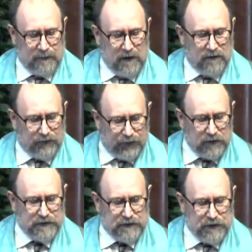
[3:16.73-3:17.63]
The
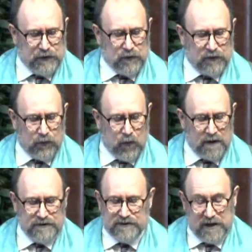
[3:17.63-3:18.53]
first 2 were the
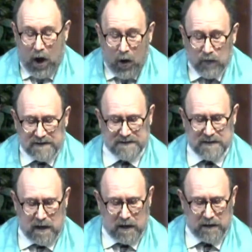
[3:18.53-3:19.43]
ones she always
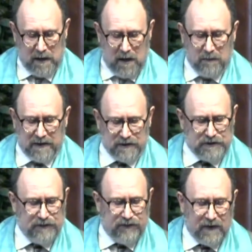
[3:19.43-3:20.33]
taught because
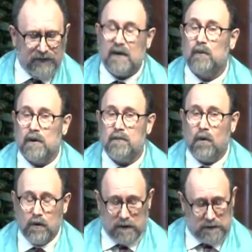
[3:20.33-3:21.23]
she felt they were
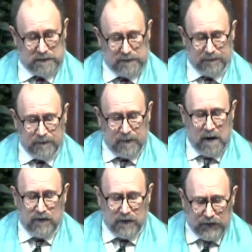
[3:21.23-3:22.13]
important.
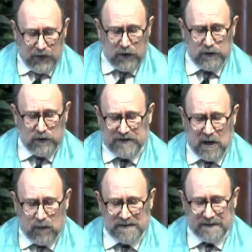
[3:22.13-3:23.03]
The third, she
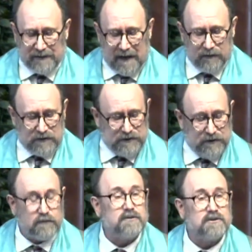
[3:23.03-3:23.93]
always allowed the
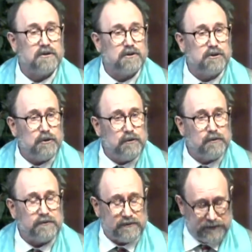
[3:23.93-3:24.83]
students to
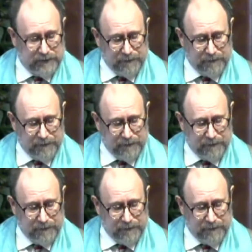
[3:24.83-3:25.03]
choose.